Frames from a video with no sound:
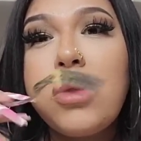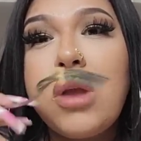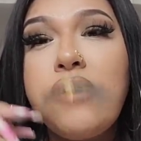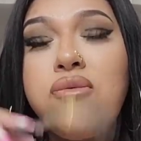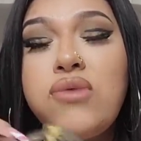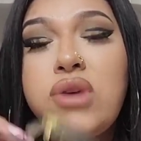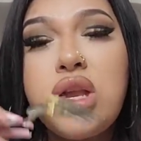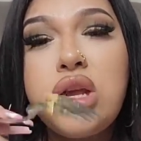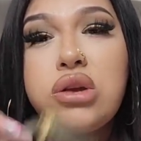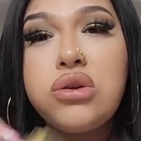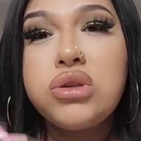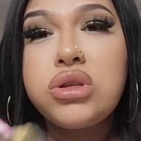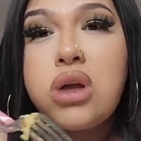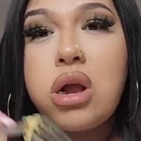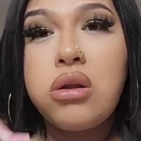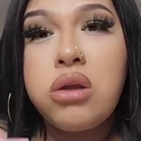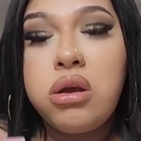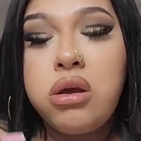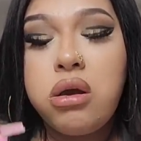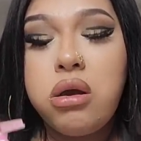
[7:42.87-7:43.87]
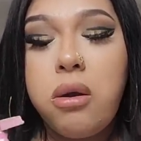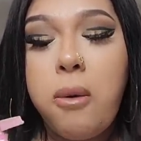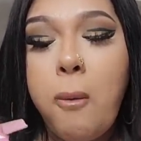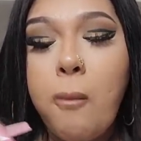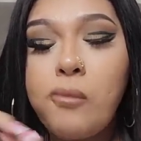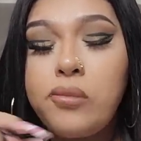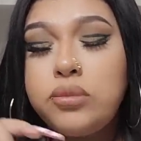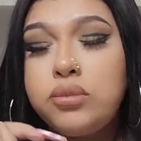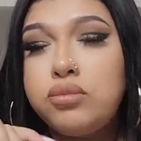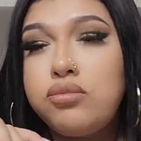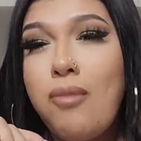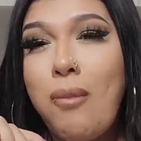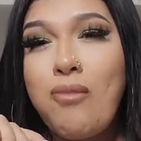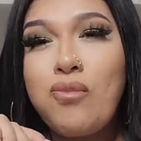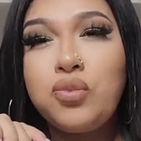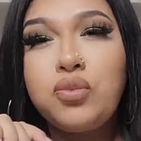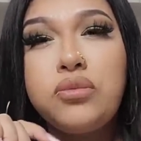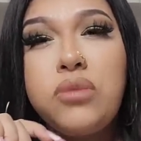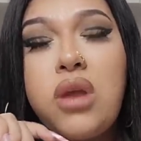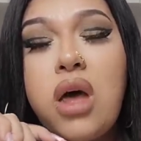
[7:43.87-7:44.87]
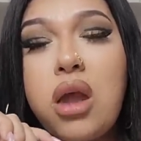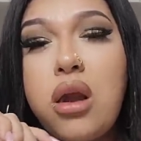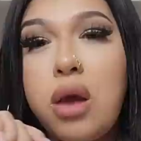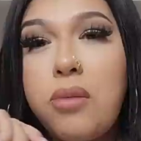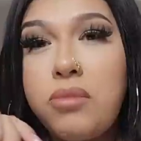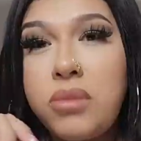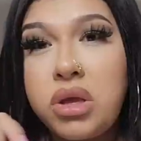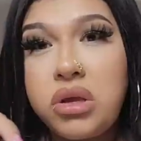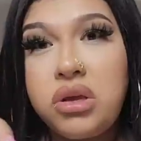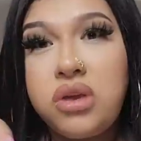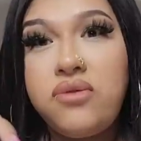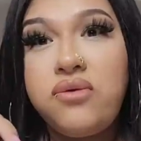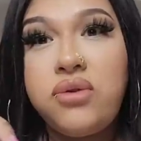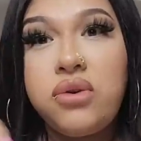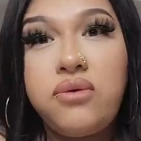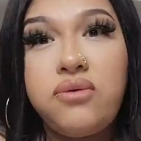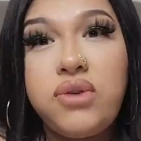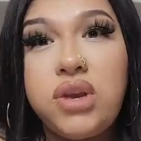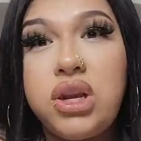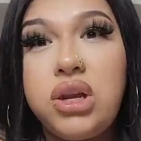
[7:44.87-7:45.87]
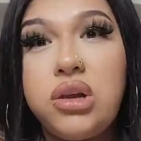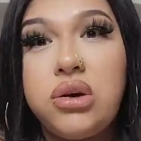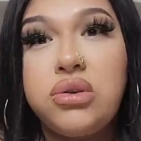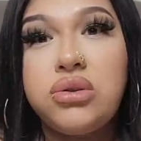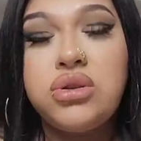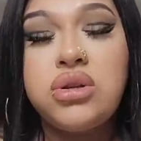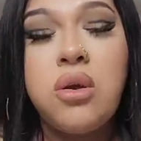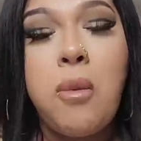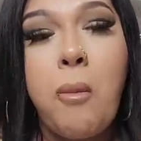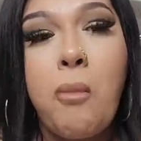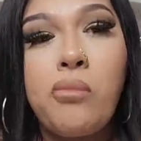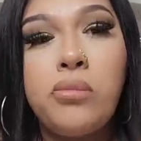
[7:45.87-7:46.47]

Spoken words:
videos on here that are million view videos.